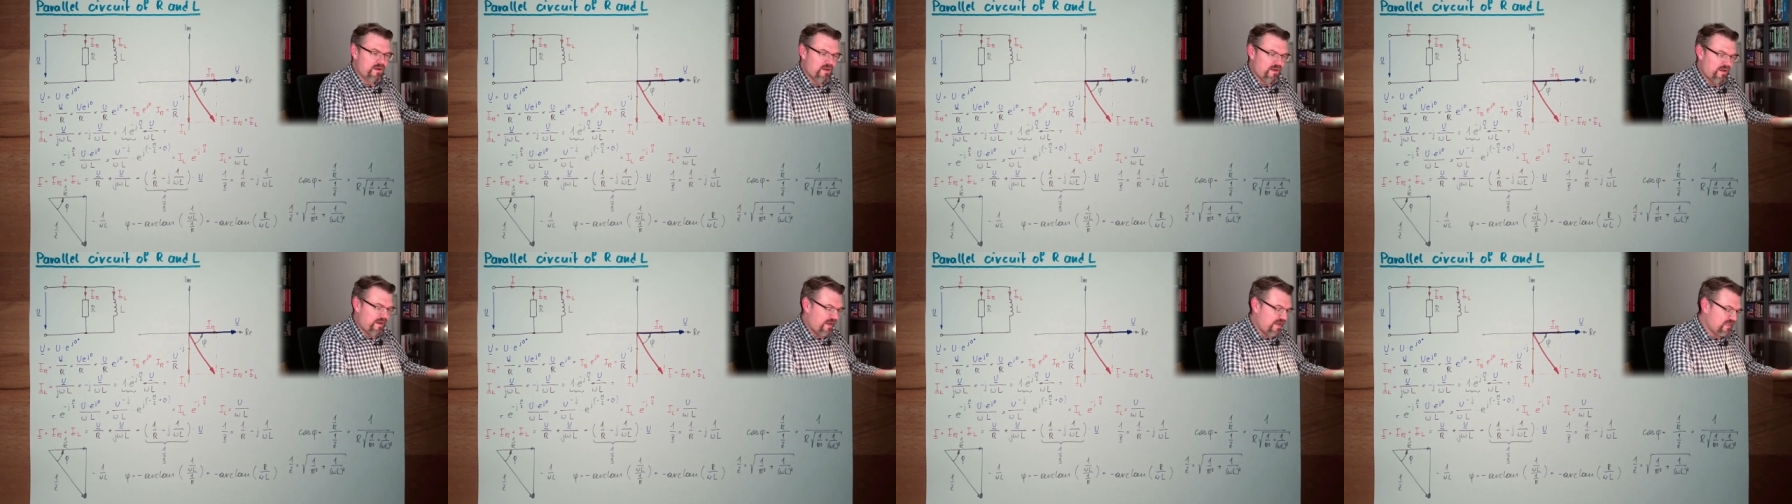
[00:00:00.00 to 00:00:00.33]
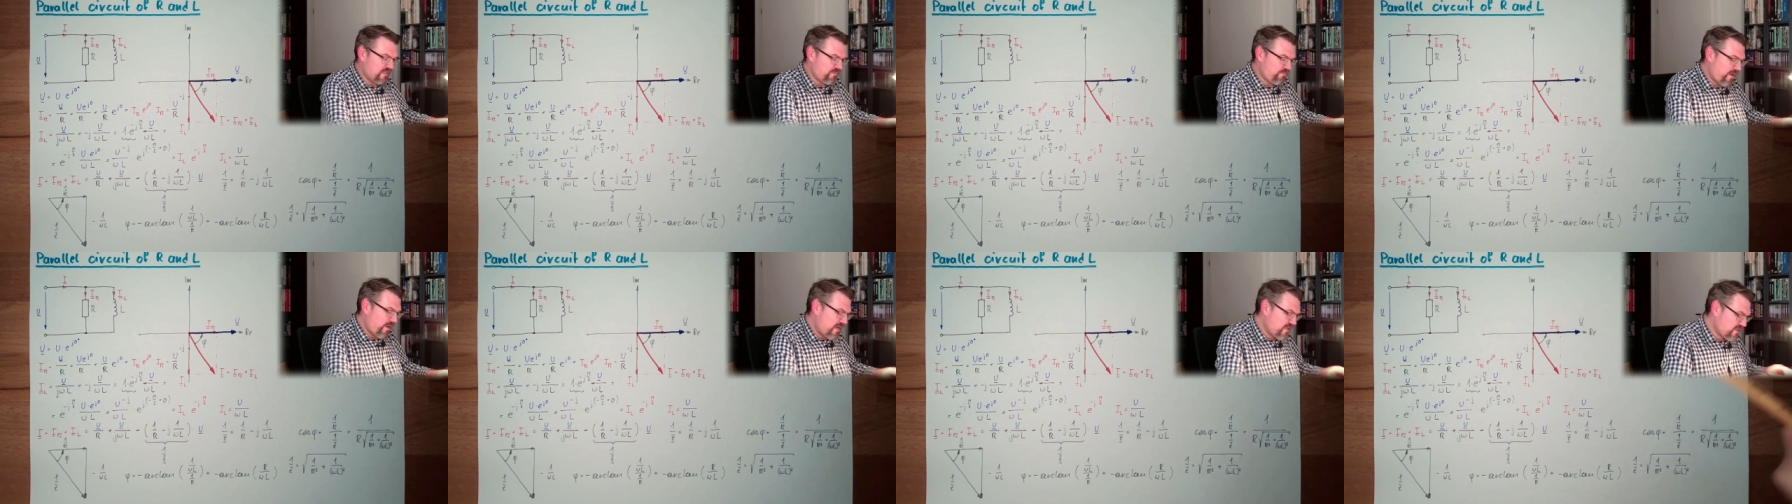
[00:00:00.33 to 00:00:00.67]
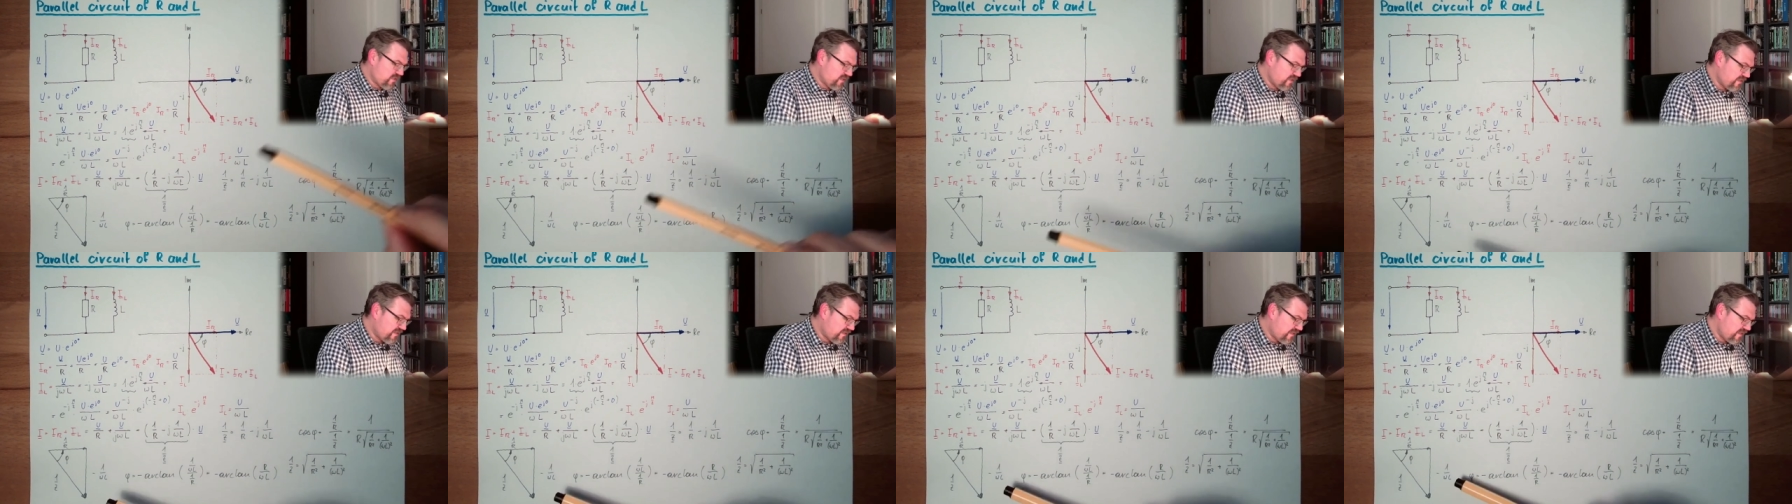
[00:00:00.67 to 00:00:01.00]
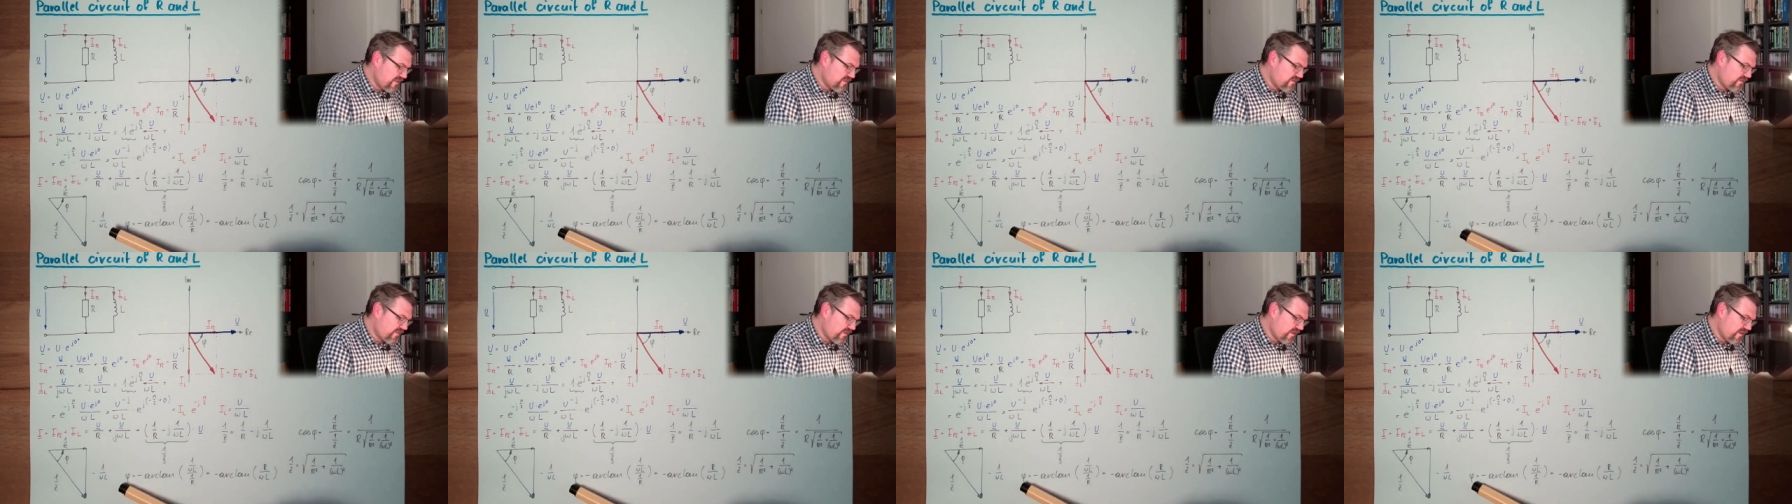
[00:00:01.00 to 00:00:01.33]
Especially
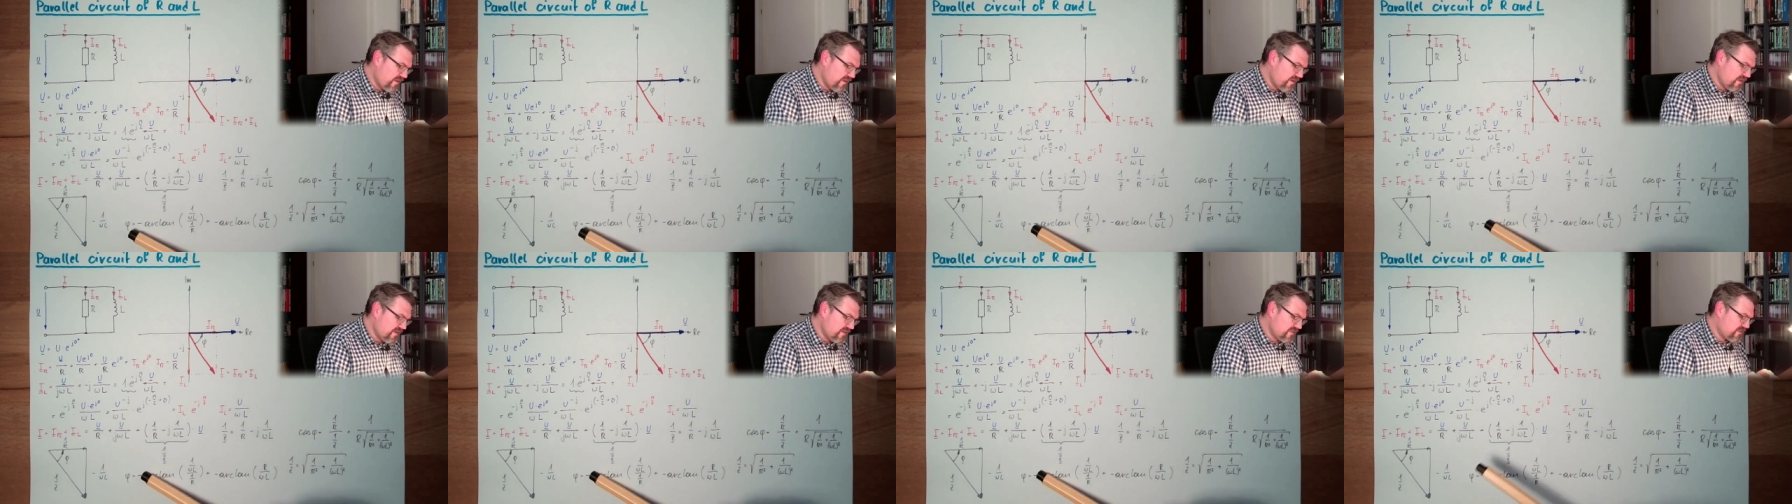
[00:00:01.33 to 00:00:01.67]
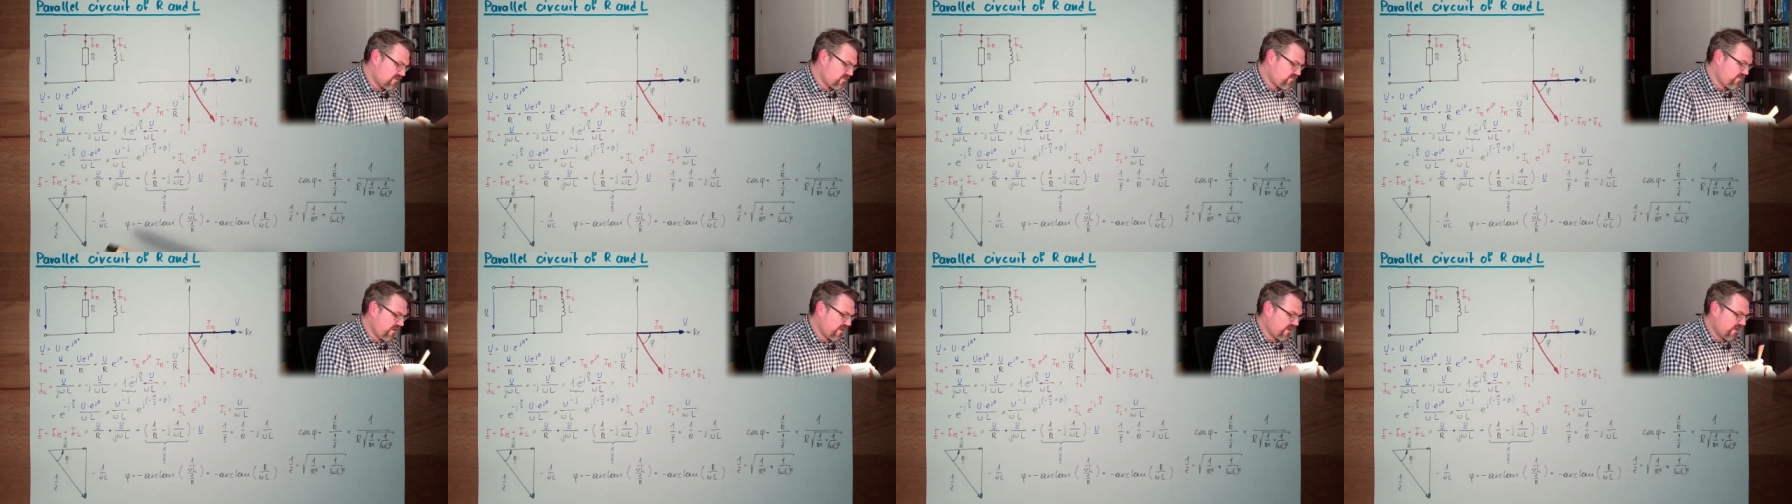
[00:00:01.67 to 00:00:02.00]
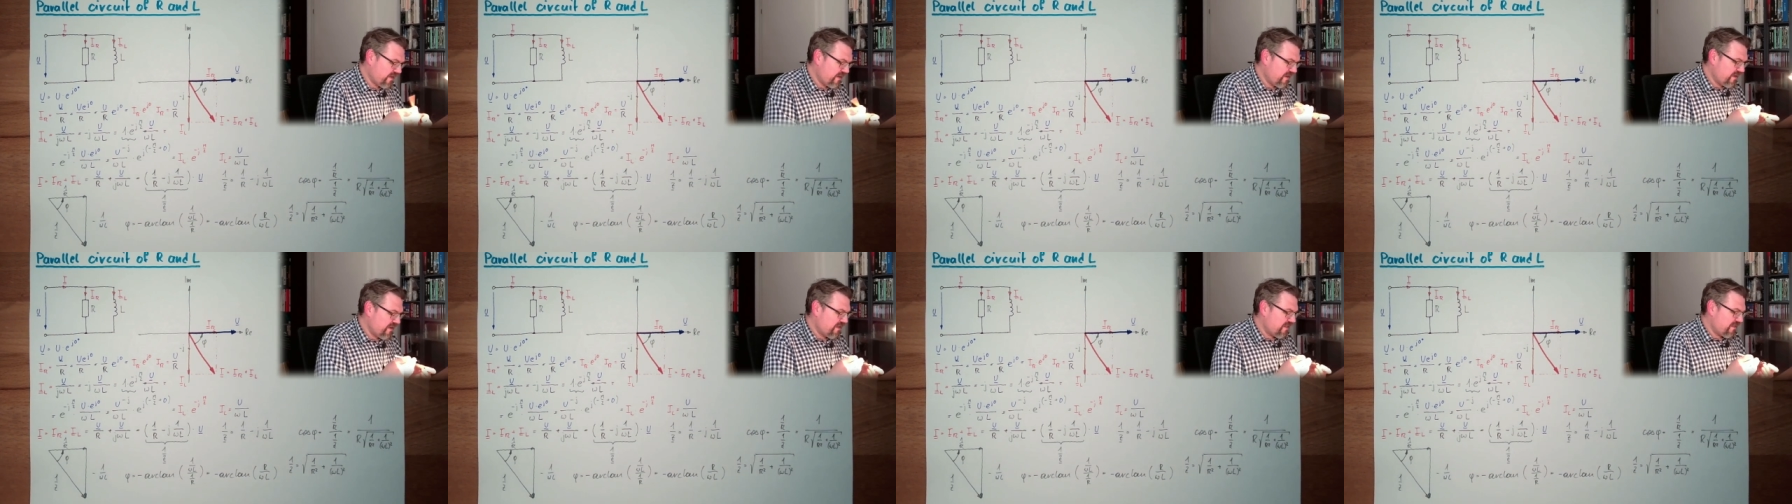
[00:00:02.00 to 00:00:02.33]
this thing here is tricky.